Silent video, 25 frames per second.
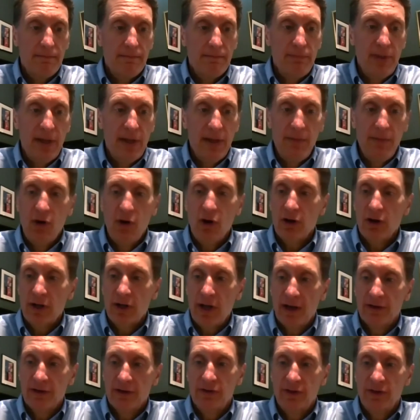People are
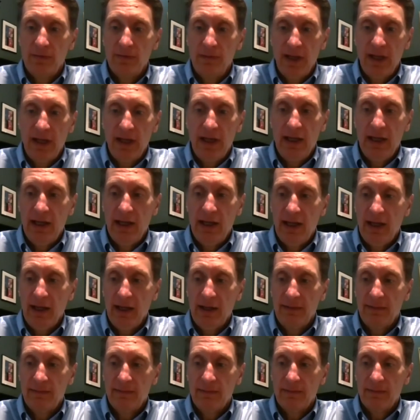accustomed to
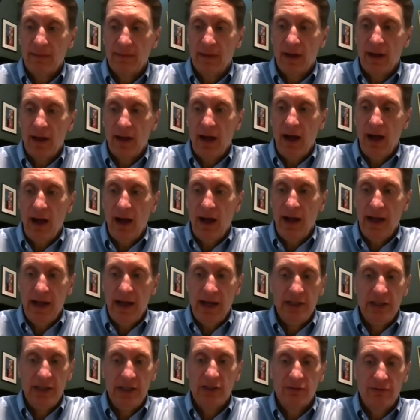eating
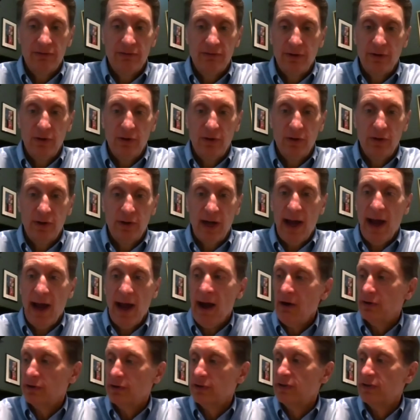Asian food
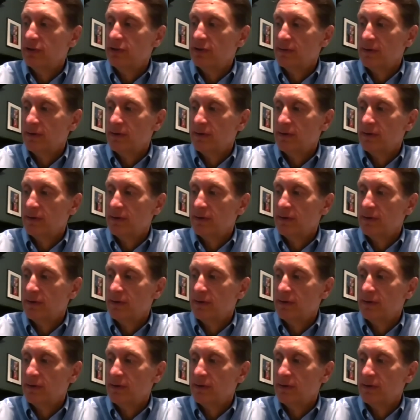out.